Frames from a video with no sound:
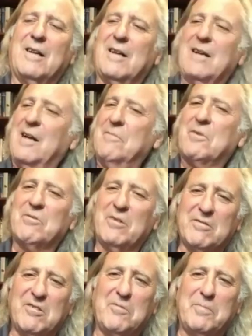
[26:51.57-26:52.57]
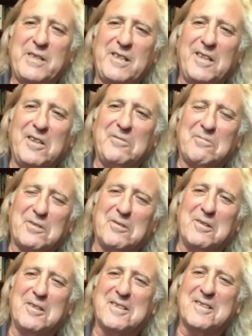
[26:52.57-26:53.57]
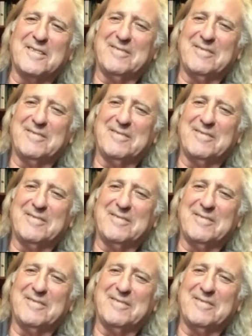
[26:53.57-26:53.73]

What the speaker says: I'm thrilled to have been an influence.